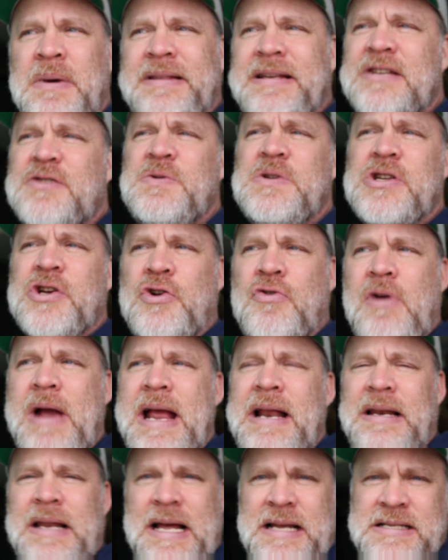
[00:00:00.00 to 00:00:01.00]
But this was a
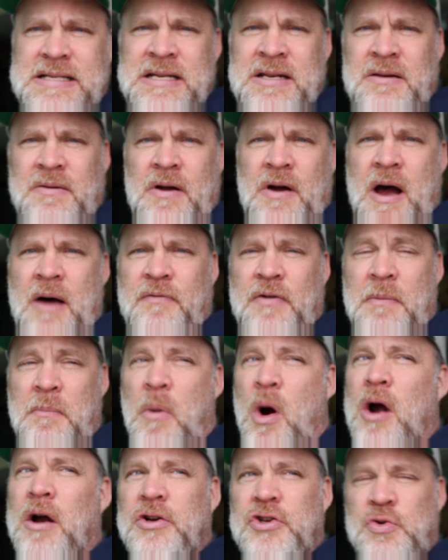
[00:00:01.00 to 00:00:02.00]
great lesson uh, from
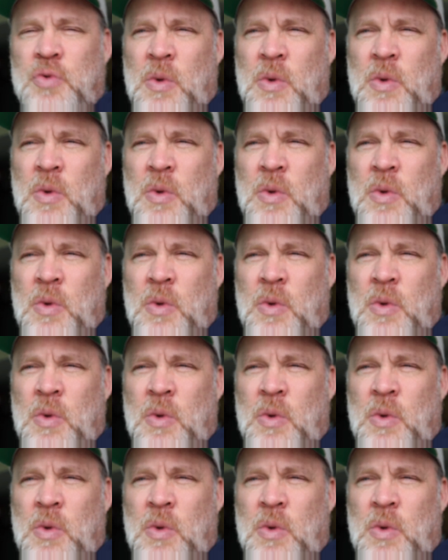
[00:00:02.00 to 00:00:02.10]
Mark